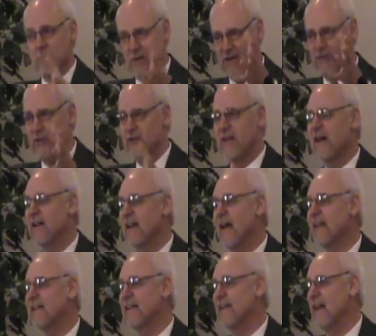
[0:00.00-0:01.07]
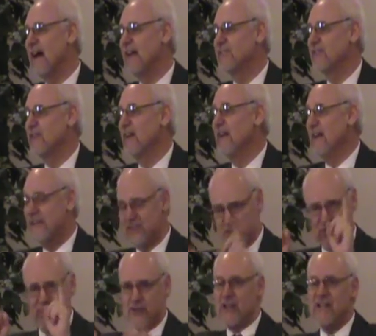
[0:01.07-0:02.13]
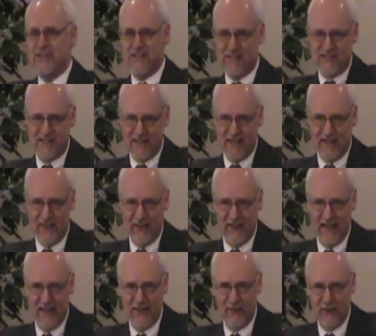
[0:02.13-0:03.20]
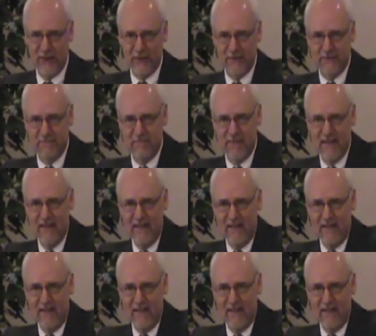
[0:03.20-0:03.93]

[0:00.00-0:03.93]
But if you connect the dots, it's Jesus sitting on that throne.